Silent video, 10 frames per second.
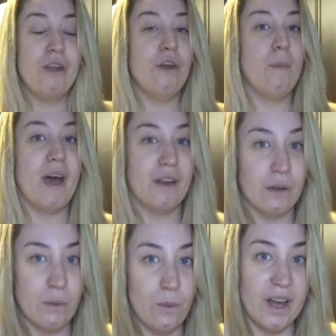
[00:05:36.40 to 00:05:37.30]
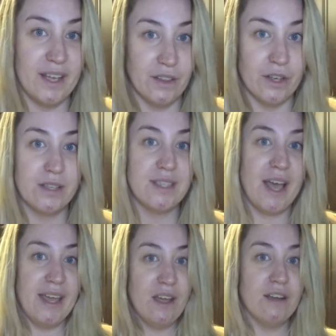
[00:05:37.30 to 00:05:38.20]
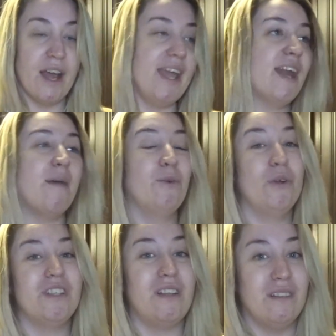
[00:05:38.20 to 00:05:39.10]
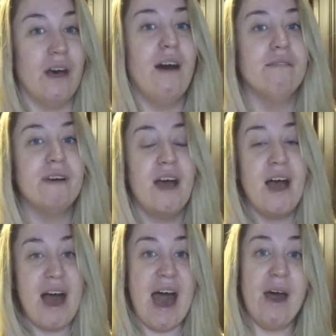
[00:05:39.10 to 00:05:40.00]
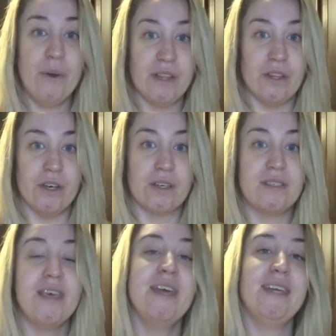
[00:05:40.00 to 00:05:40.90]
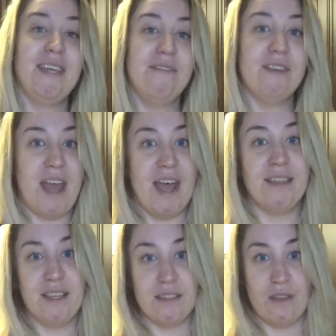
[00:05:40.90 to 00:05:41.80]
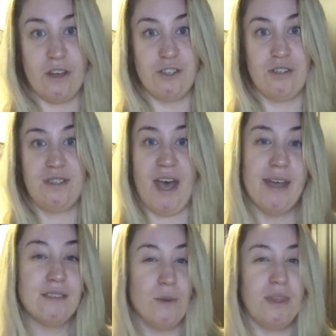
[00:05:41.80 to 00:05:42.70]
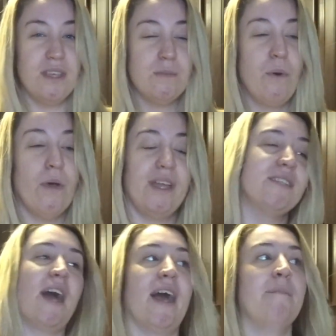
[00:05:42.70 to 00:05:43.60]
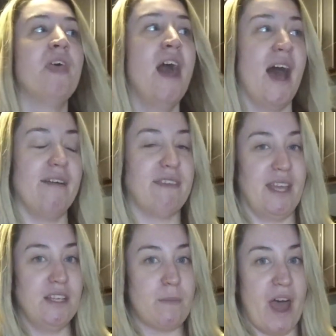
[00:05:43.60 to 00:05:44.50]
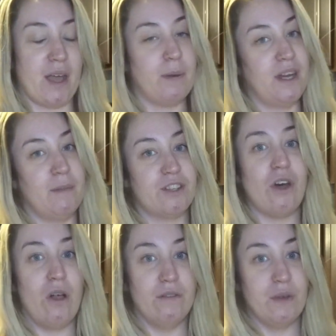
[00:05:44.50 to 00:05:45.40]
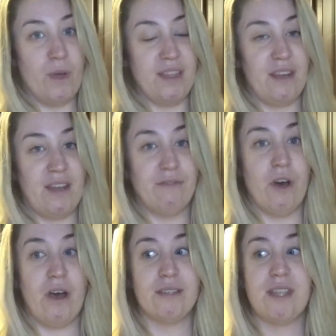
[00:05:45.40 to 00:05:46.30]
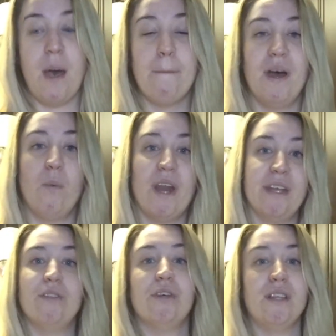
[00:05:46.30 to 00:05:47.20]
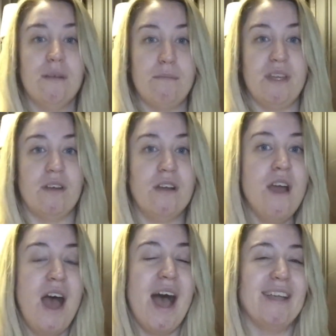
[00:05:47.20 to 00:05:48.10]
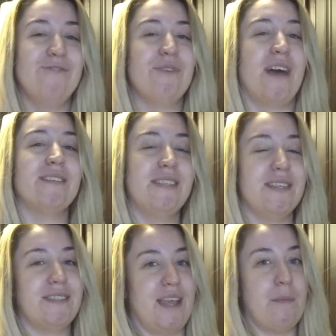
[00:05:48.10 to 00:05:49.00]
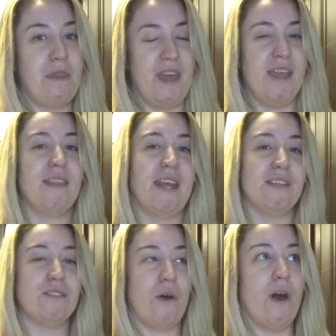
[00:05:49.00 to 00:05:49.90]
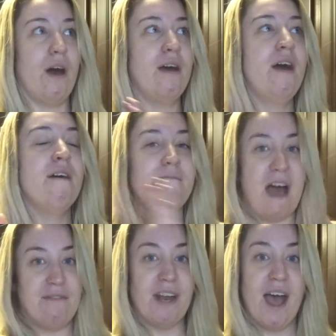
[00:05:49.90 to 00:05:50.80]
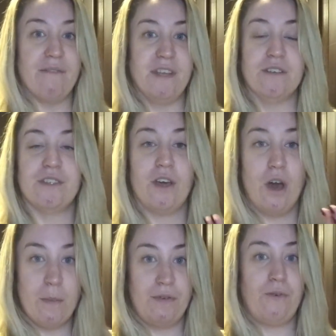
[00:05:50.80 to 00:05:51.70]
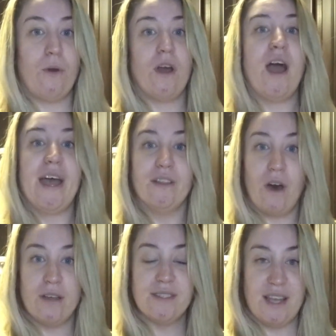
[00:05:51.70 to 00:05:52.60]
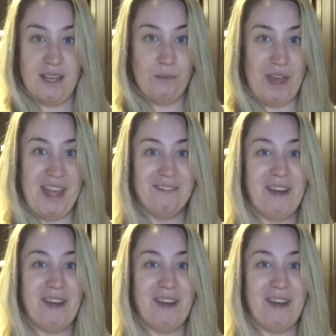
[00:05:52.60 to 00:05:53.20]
no matter what it looks like, right? And I'm going to love how it looks even at this larger size. So at this point in time, I've gained back pretty much all of the weight that I've lost. But when I look in the mirror, I do not see the same thing that I saw 5.5 years ago before I lost any weight,